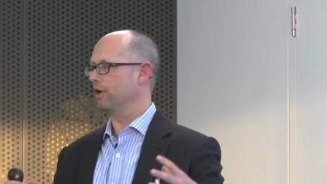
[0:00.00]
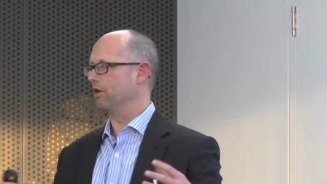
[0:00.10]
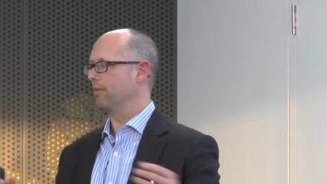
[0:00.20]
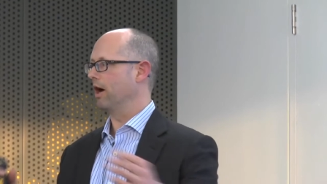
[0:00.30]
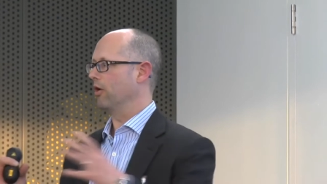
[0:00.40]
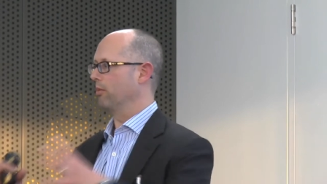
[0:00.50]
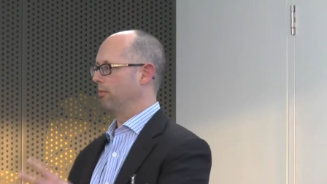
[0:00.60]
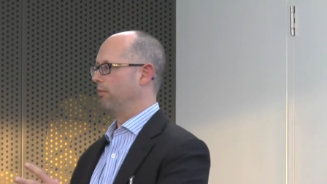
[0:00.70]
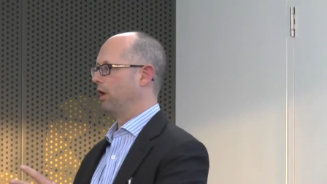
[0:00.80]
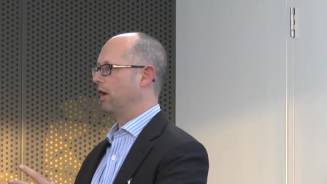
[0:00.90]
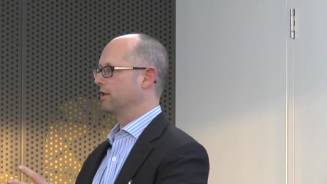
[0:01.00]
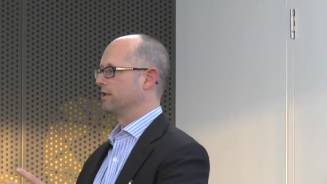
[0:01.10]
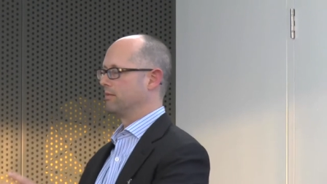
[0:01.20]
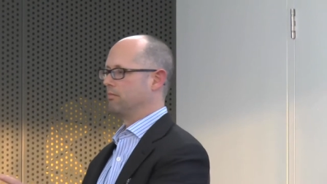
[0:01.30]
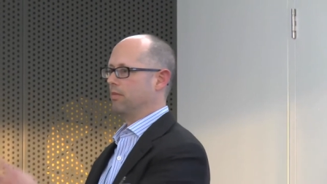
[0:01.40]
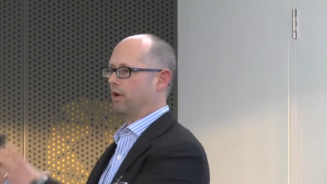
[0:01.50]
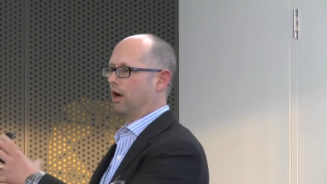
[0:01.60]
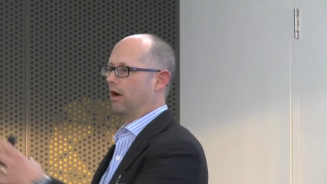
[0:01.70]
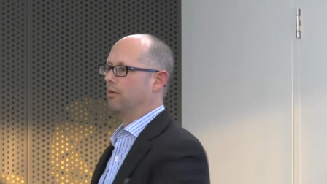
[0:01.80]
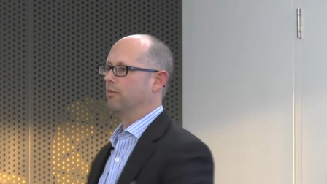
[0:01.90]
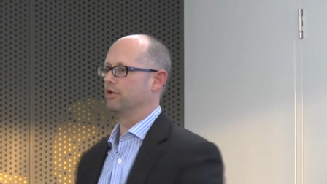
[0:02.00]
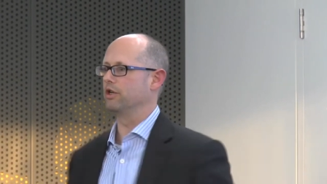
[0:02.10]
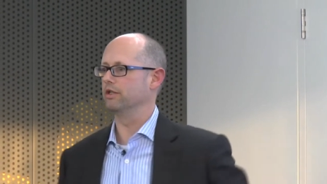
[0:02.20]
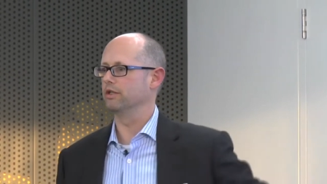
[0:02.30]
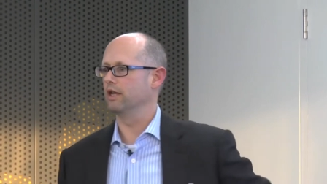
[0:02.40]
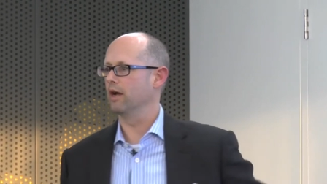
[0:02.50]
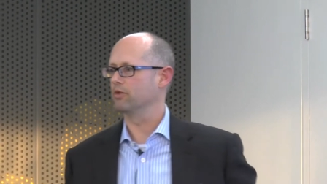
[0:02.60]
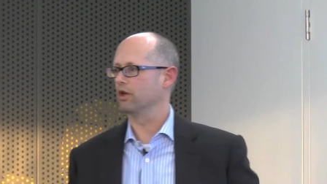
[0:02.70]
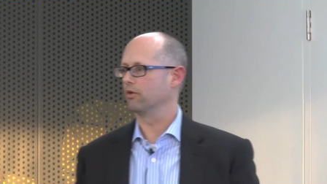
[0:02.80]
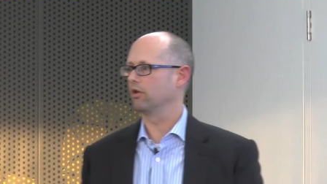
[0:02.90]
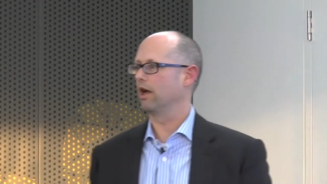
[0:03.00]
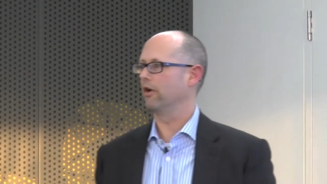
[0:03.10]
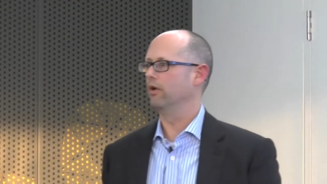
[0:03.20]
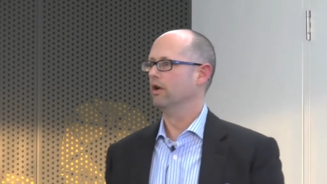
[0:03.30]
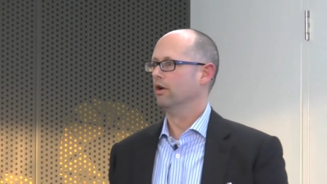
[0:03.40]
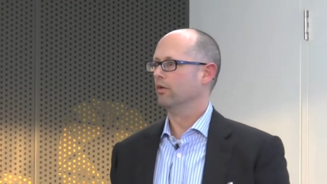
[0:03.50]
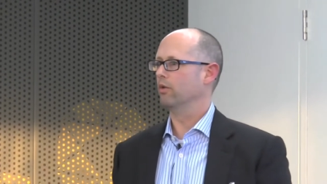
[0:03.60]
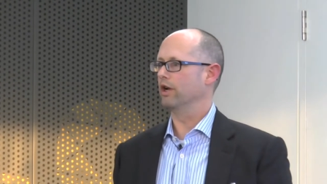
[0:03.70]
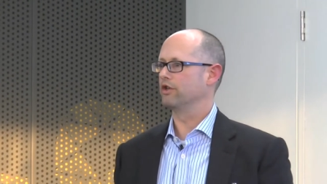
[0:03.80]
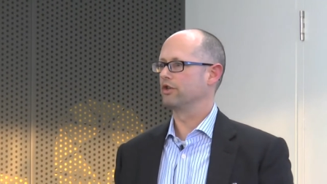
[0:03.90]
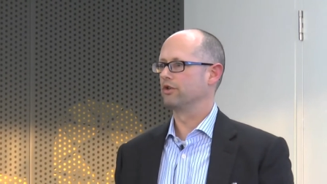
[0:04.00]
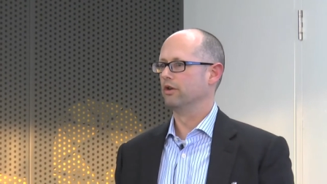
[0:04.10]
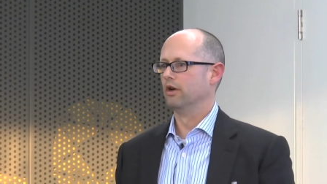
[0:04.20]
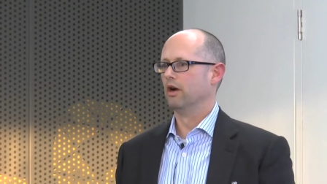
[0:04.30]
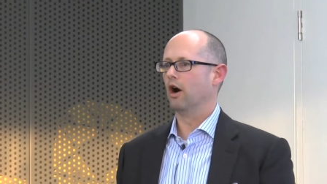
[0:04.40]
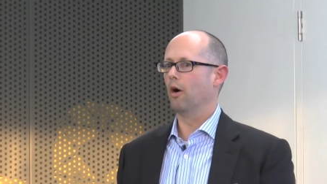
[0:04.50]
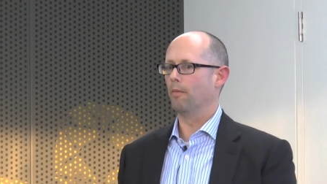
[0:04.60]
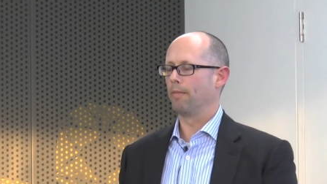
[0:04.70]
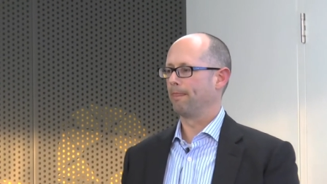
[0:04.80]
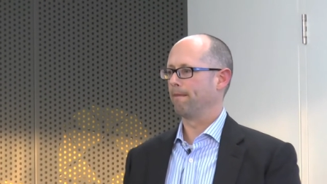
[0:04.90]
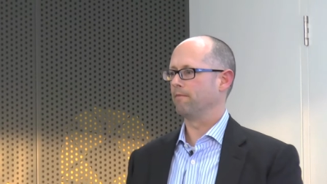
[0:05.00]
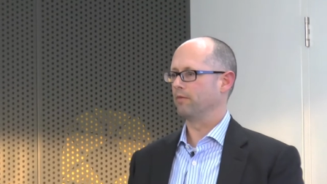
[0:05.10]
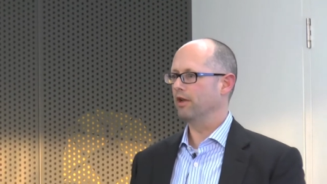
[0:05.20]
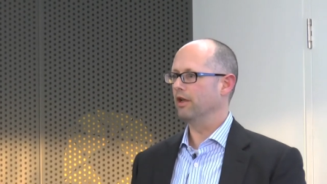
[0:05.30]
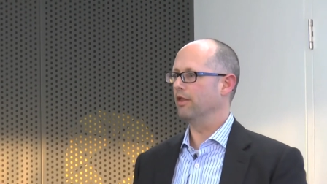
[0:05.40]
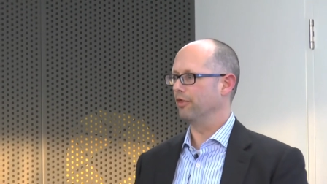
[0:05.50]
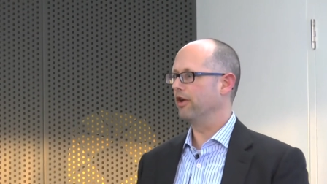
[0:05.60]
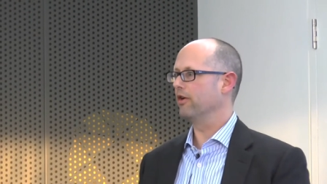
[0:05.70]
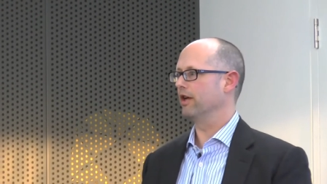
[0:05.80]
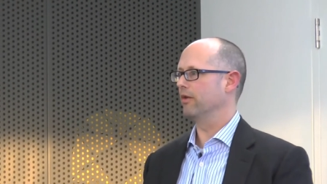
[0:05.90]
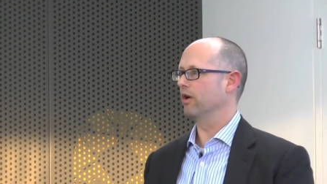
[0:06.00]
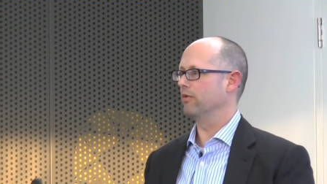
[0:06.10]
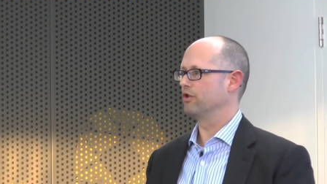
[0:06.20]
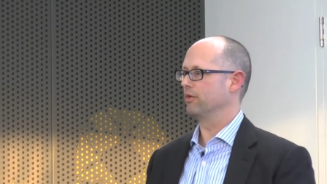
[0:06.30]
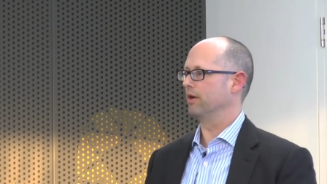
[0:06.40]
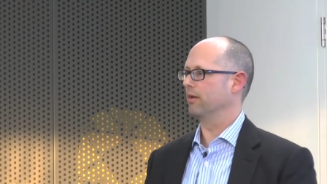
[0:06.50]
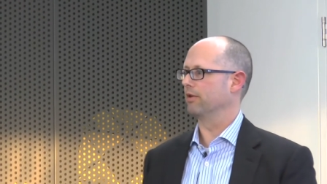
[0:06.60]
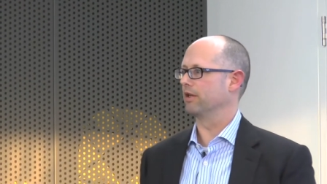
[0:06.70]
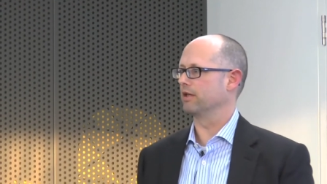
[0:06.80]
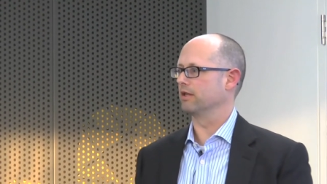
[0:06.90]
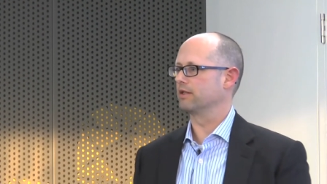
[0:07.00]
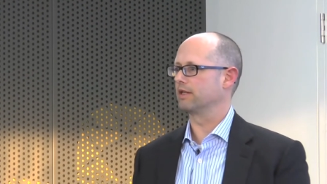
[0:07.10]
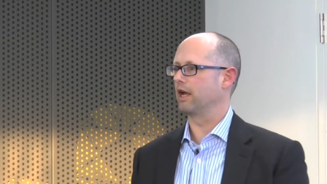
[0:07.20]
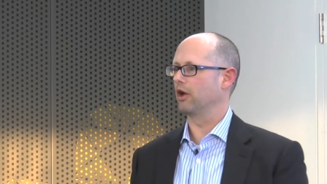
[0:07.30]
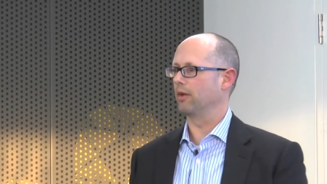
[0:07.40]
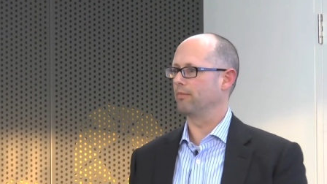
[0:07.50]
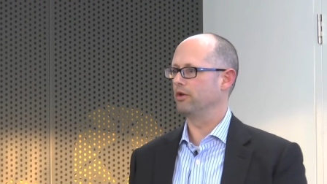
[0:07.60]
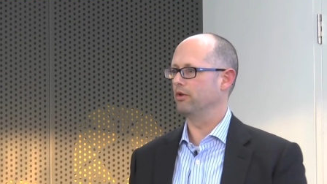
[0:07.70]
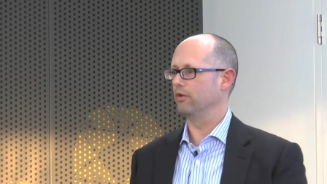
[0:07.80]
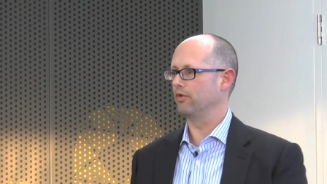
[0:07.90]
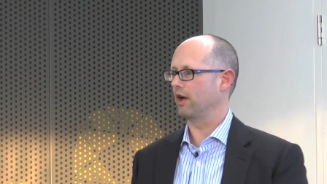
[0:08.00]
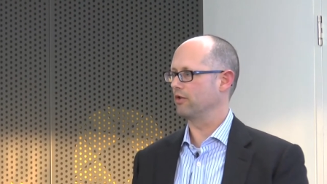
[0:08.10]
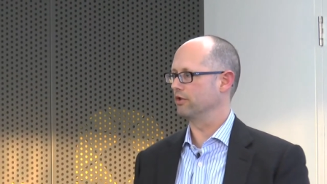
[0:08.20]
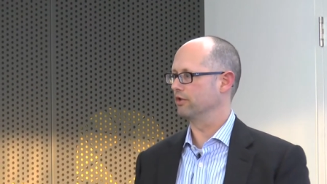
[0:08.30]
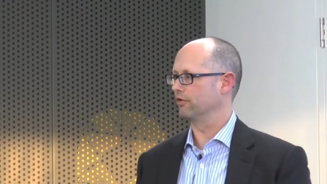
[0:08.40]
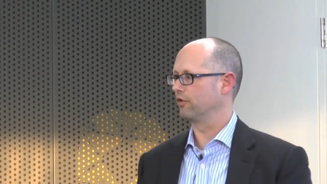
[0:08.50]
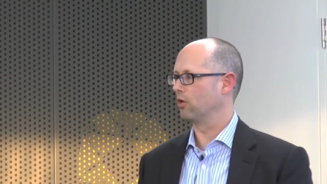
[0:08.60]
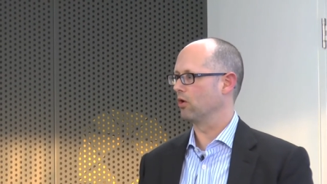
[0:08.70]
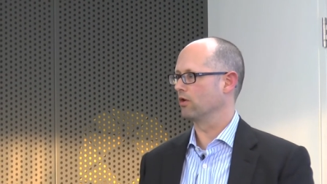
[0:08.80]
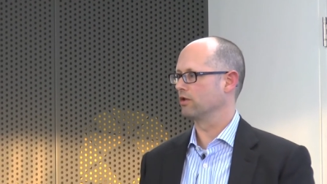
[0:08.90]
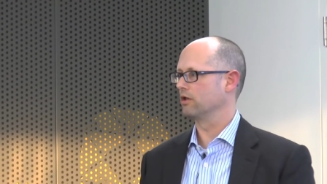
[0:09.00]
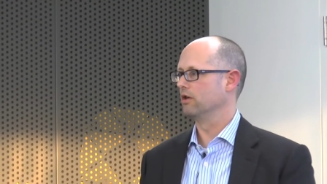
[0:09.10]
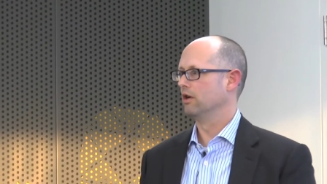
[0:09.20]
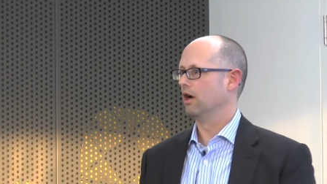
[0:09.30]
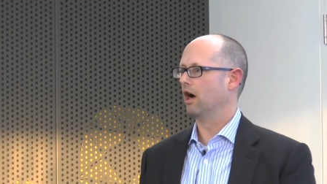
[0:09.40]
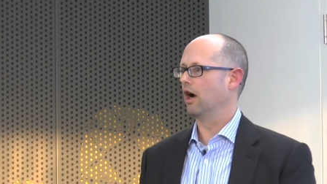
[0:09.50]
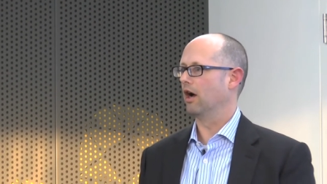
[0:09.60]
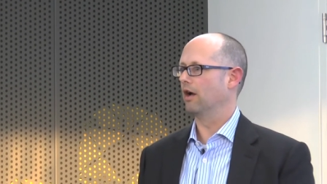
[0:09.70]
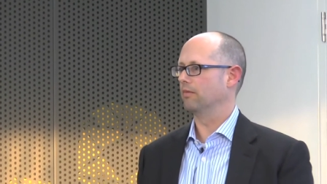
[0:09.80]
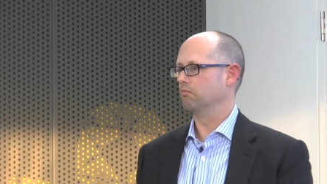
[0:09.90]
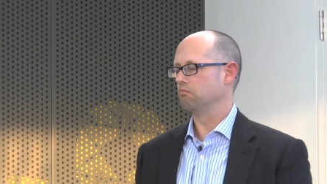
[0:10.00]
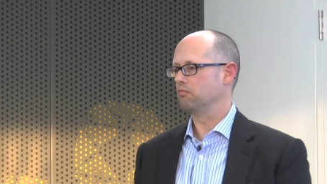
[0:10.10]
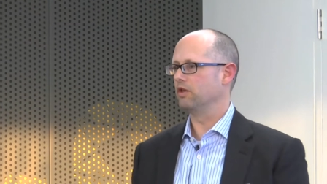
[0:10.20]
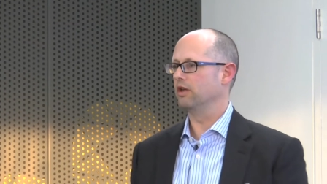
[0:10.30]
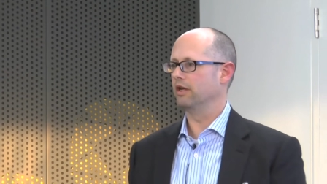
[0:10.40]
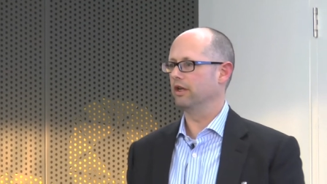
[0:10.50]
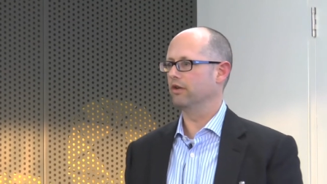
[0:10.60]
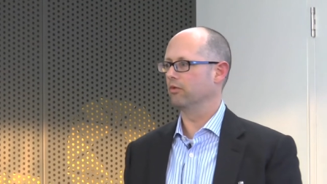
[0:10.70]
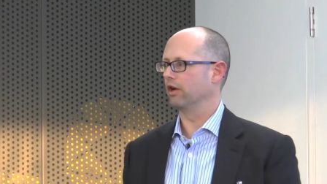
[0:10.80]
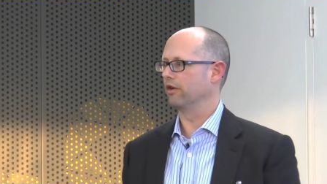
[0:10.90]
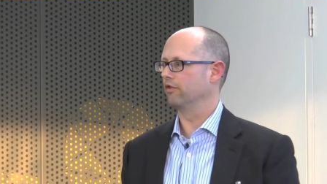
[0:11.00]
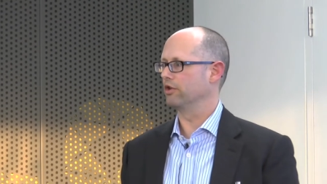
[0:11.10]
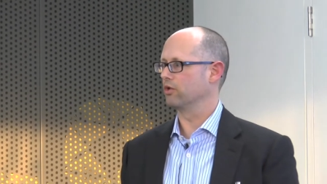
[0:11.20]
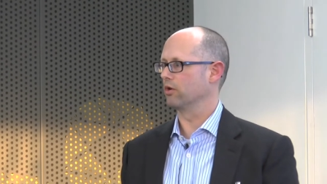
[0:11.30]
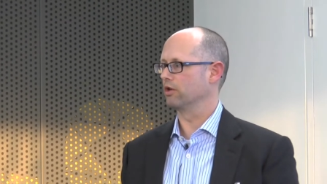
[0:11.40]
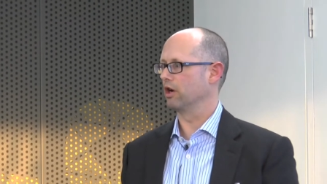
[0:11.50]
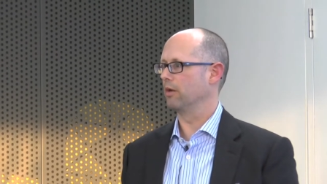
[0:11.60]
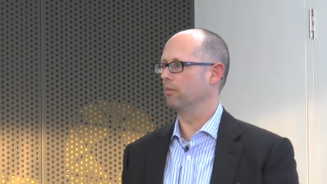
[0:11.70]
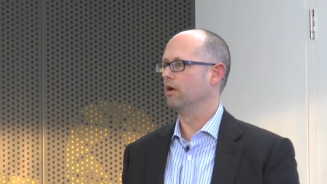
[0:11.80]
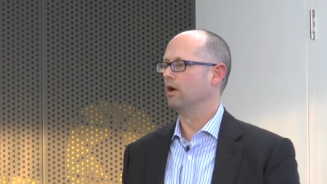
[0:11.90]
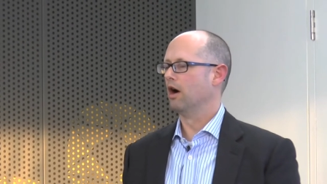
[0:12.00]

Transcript: computing power plus uh, machines in the Amazon cloud, which um, in theory anyway, we should be able to scale up to thousands of cores uh, in a relatively short time.